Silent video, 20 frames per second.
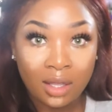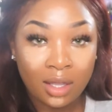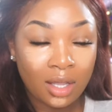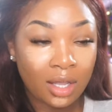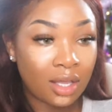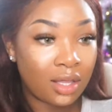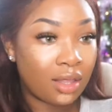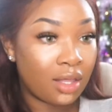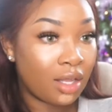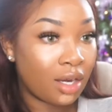
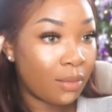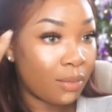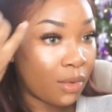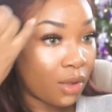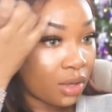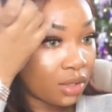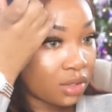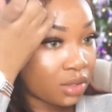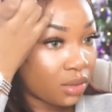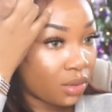And then I'm
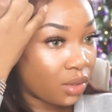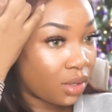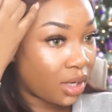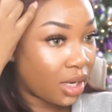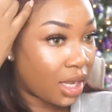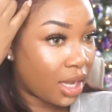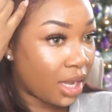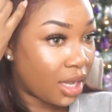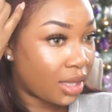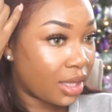also going
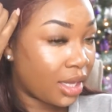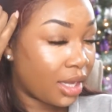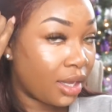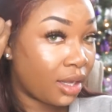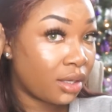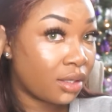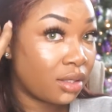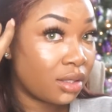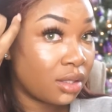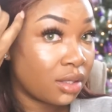to
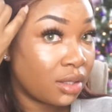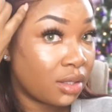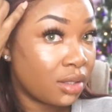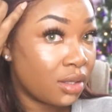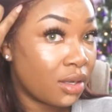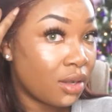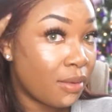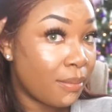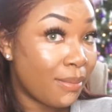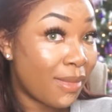highlight
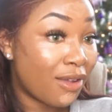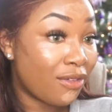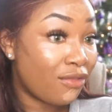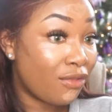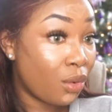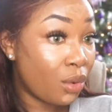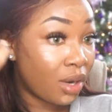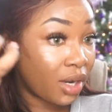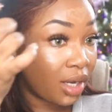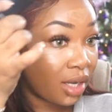my
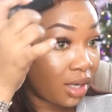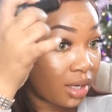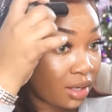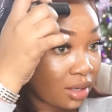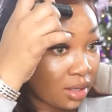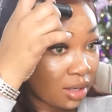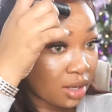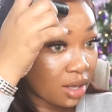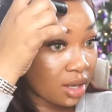forehead.